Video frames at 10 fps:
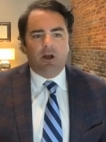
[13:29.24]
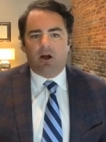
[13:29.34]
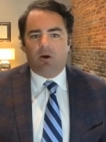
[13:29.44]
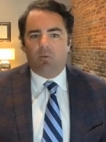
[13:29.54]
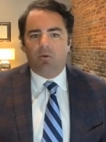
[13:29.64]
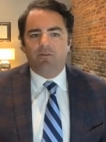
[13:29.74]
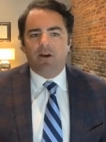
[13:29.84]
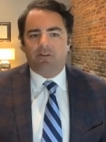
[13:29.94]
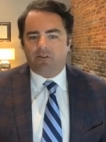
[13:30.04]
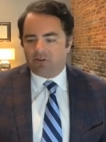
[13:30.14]
uh, we've
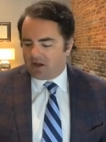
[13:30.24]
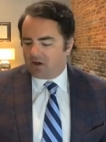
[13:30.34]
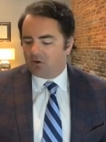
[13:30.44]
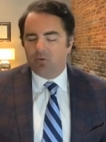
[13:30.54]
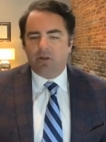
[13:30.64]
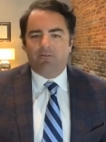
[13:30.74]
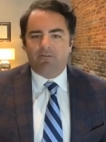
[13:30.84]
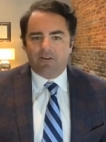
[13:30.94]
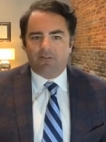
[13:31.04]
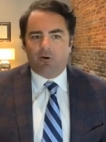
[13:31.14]
got to not only
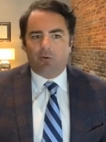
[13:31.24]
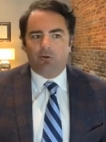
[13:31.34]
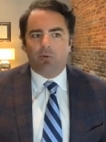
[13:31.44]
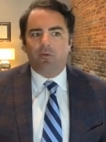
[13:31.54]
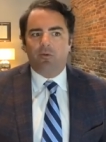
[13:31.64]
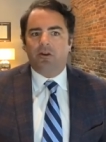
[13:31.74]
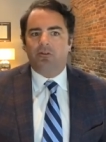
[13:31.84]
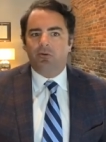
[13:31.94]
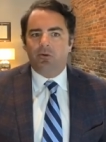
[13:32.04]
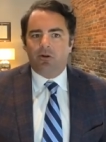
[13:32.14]
fix our roads but we've got to
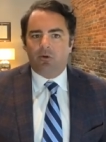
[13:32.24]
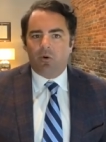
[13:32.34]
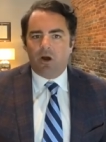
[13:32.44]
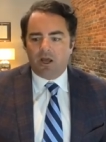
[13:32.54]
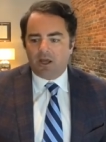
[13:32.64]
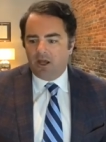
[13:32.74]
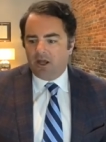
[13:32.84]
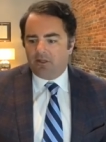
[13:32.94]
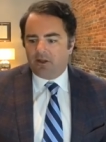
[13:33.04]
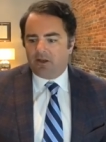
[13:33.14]
do it in a way
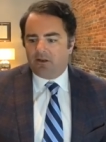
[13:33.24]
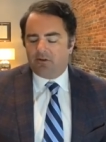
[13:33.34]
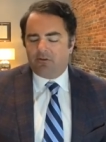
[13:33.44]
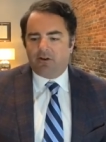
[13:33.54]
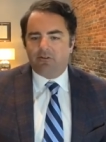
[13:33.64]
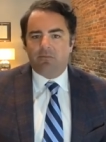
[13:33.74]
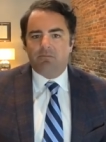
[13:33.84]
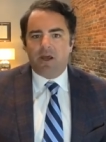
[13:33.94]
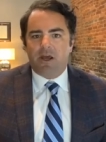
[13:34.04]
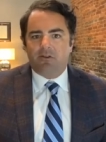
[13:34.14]
that doesn't
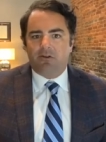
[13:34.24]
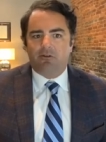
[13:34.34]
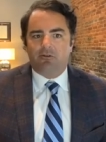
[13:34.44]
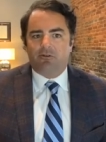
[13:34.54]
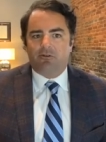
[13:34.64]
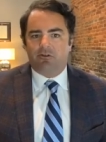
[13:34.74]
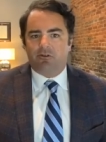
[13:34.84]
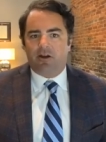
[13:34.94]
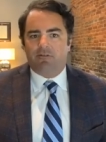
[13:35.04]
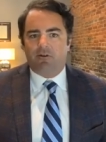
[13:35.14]
make the
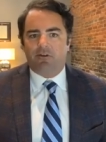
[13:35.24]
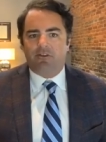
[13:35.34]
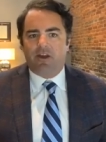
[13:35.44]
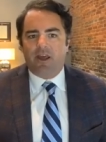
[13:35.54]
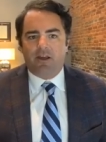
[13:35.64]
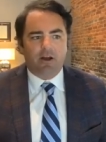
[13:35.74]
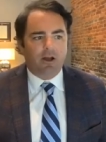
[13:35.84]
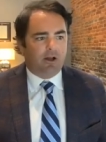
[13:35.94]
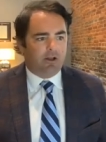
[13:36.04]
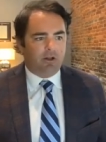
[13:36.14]
construction effort take
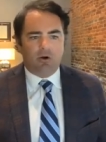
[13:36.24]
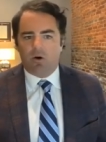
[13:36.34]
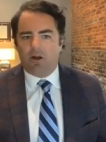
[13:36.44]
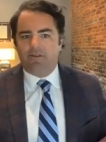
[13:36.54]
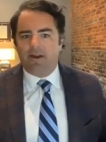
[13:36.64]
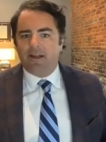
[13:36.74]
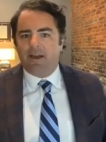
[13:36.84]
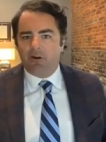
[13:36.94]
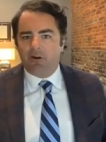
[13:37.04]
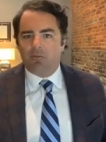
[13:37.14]
you know a
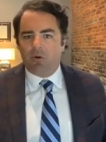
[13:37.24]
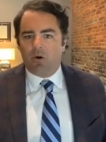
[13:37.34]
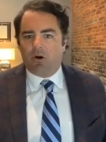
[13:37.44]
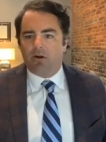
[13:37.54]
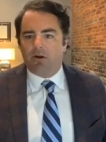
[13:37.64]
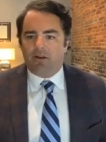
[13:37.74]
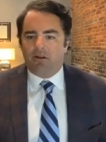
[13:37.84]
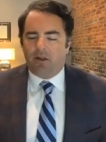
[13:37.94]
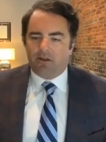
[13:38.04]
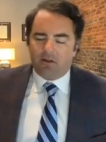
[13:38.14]
decade or more and
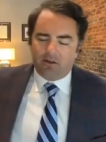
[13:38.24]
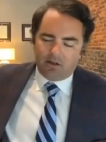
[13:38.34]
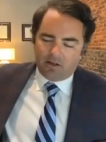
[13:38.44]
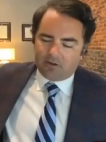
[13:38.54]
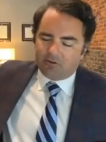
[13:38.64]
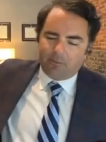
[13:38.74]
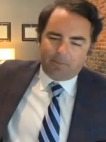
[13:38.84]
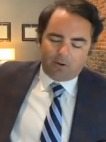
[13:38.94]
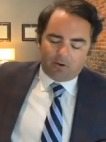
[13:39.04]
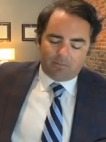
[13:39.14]
and not just to
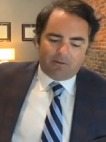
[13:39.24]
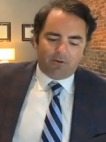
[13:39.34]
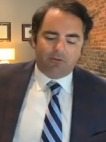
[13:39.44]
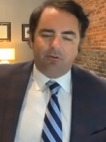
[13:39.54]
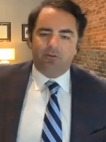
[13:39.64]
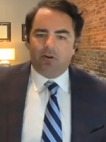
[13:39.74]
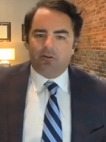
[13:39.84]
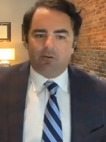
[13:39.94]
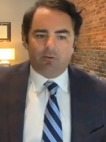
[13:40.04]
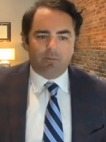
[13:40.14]
pick on malfunction
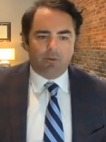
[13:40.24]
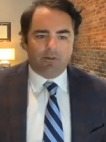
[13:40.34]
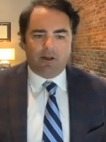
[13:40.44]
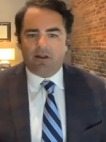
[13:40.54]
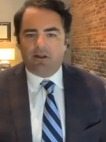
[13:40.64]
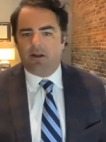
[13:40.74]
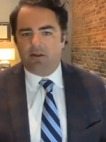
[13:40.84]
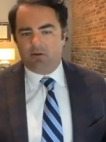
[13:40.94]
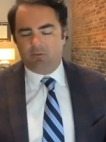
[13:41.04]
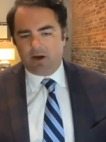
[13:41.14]
junction rebuild that
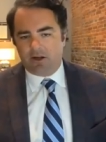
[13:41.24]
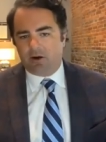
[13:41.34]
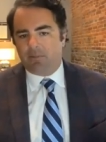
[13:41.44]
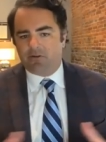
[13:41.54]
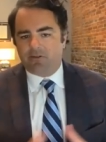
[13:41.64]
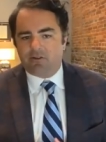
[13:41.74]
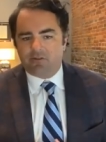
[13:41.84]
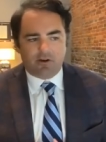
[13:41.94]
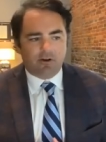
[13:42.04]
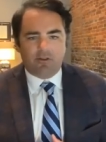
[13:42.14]
you know right now best case
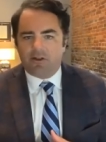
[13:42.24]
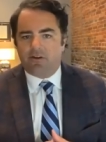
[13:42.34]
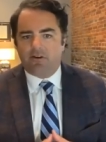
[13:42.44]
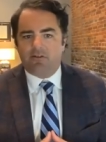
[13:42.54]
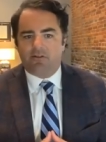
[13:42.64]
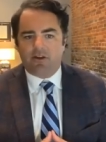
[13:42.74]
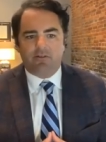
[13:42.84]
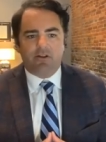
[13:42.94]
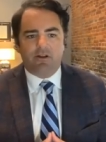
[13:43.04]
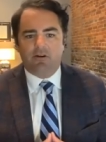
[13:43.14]
scenario that takes
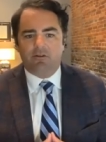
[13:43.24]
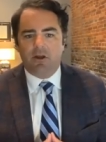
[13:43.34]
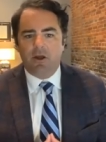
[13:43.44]
seven years